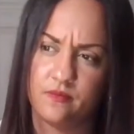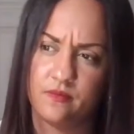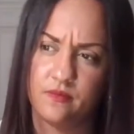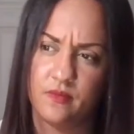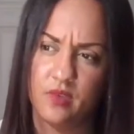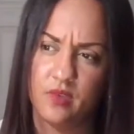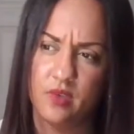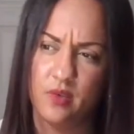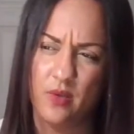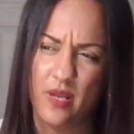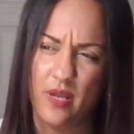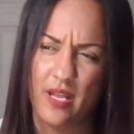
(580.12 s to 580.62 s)

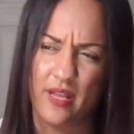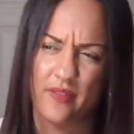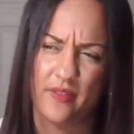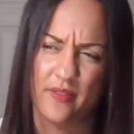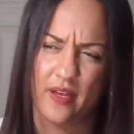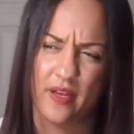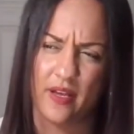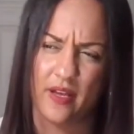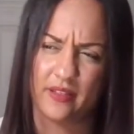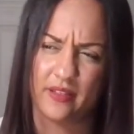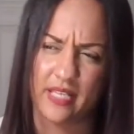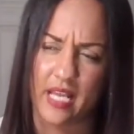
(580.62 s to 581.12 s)
Who had
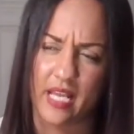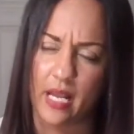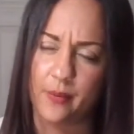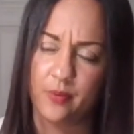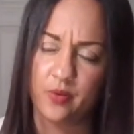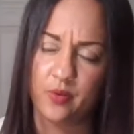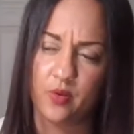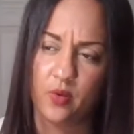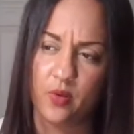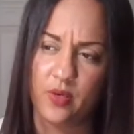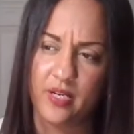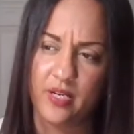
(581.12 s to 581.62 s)
that?
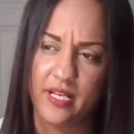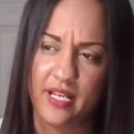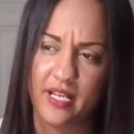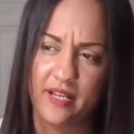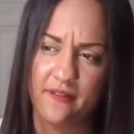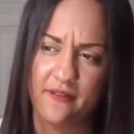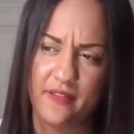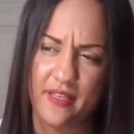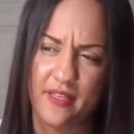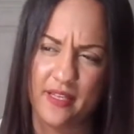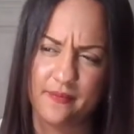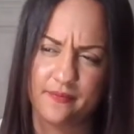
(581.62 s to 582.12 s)
Capricorn had
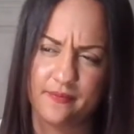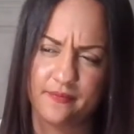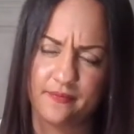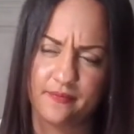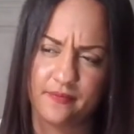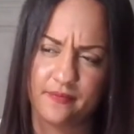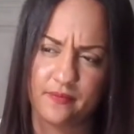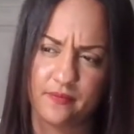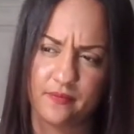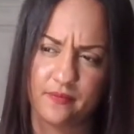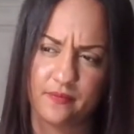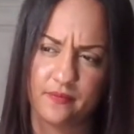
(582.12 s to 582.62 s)
that?
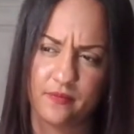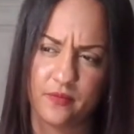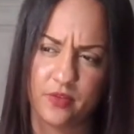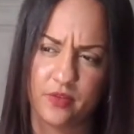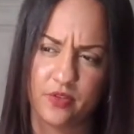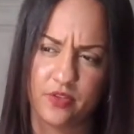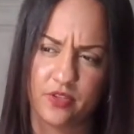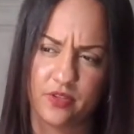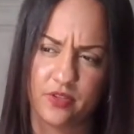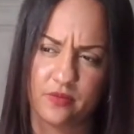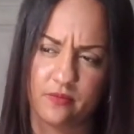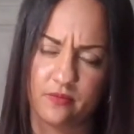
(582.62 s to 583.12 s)

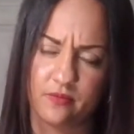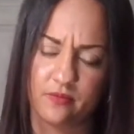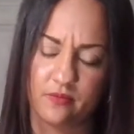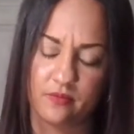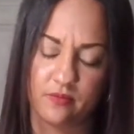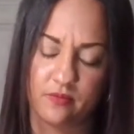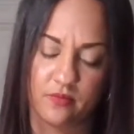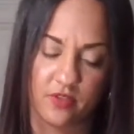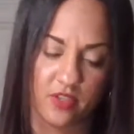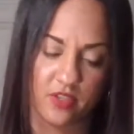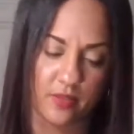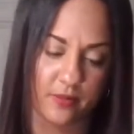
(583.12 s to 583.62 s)
Or
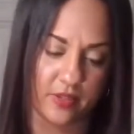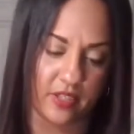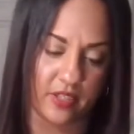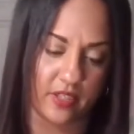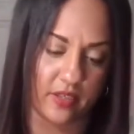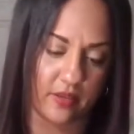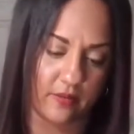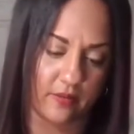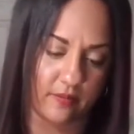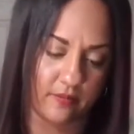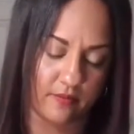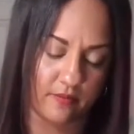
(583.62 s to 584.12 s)

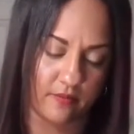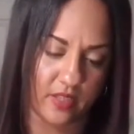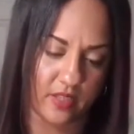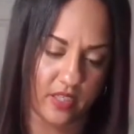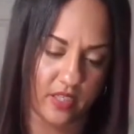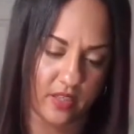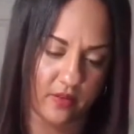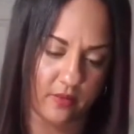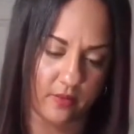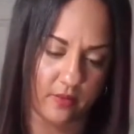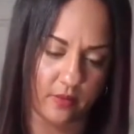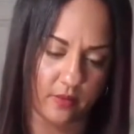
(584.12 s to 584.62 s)
Gemini?
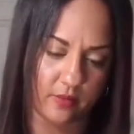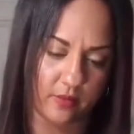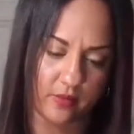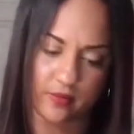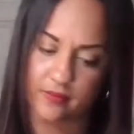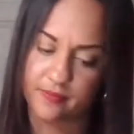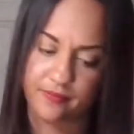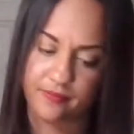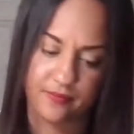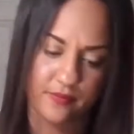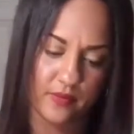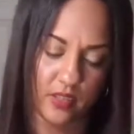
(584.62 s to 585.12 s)
Can't remember.
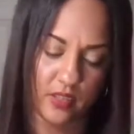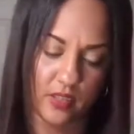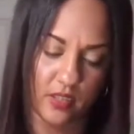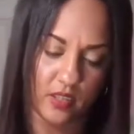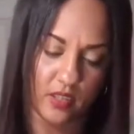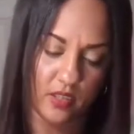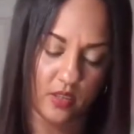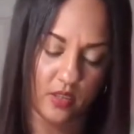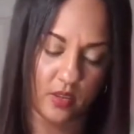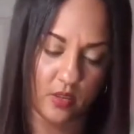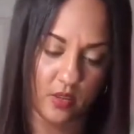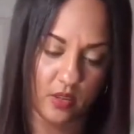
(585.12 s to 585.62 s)

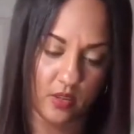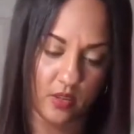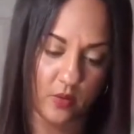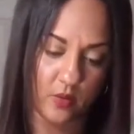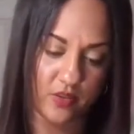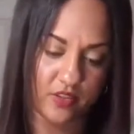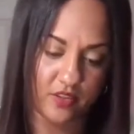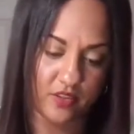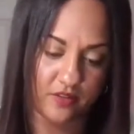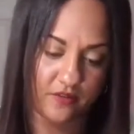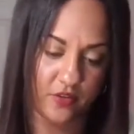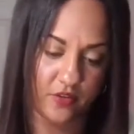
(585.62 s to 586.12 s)

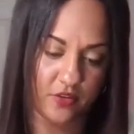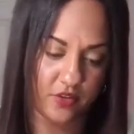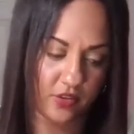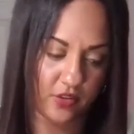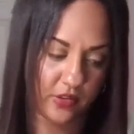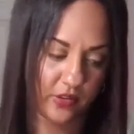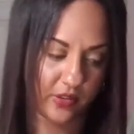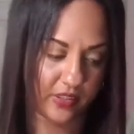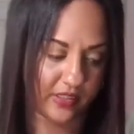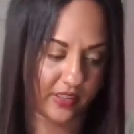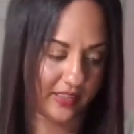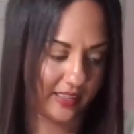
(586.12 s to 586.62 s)
What's the future
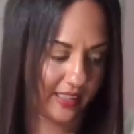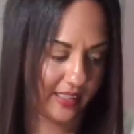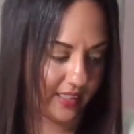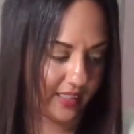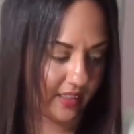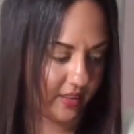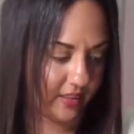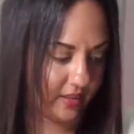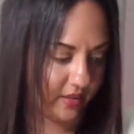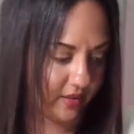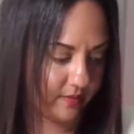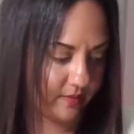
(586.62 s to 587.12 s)
looking like
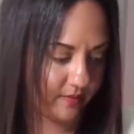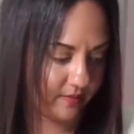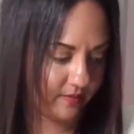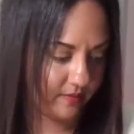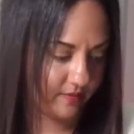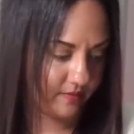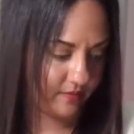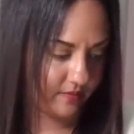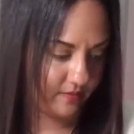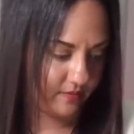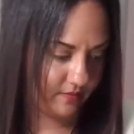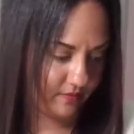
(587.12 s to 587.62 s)
here?
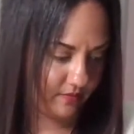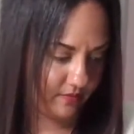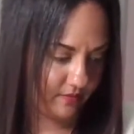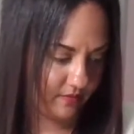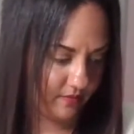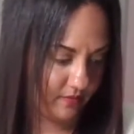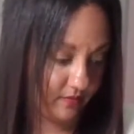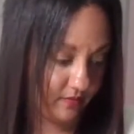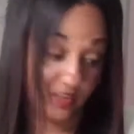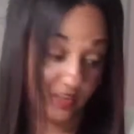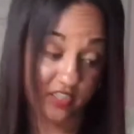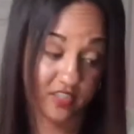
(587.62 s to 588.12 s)

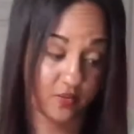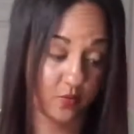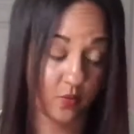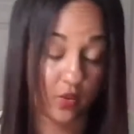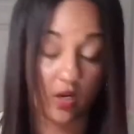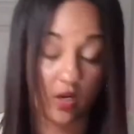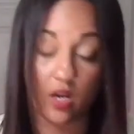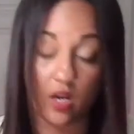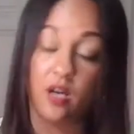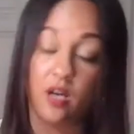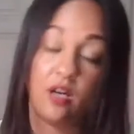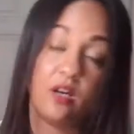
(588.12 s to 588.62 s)
Since we're
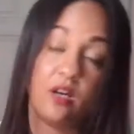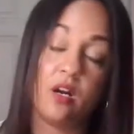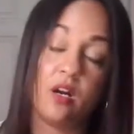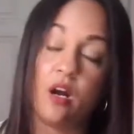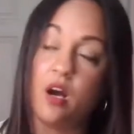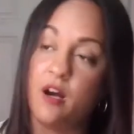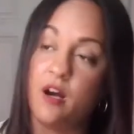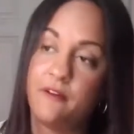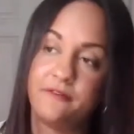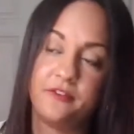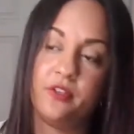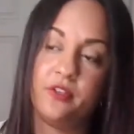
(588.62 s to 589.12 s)
all
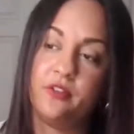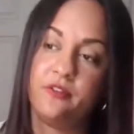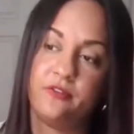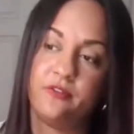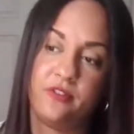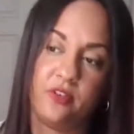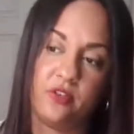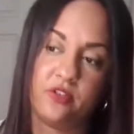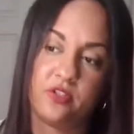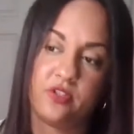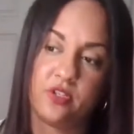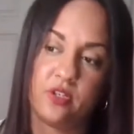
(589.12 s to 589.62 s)
off to the
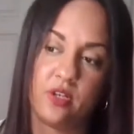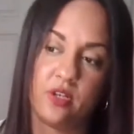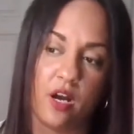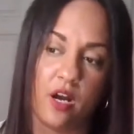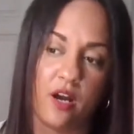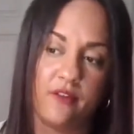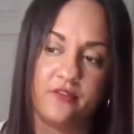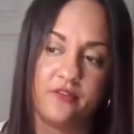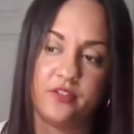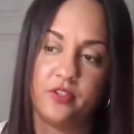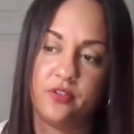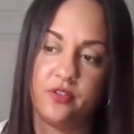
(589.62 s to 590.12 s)
future,
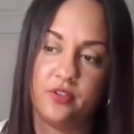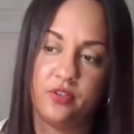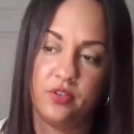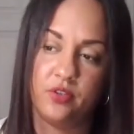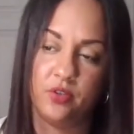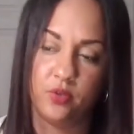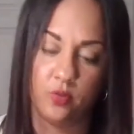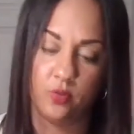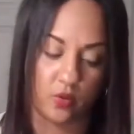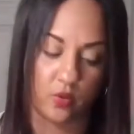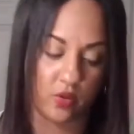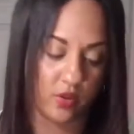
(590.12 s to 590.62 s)
off to the
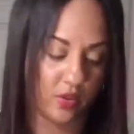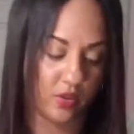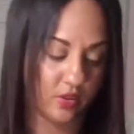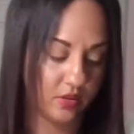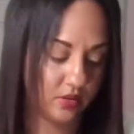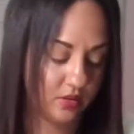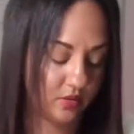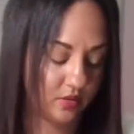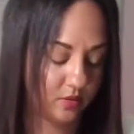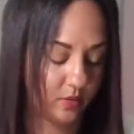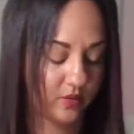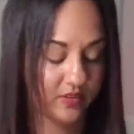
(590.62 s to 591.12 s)
new
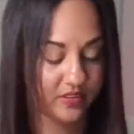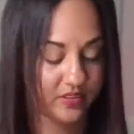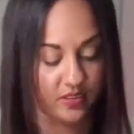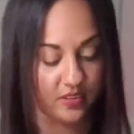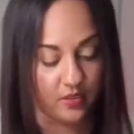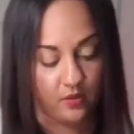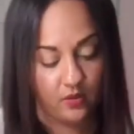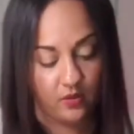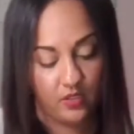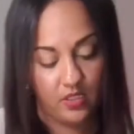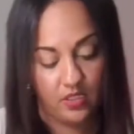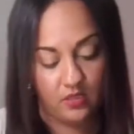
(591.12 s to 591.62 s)
world, what's
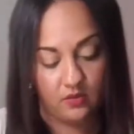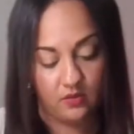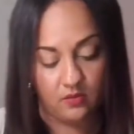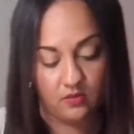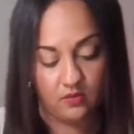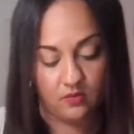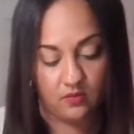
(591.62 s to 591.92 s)
going on?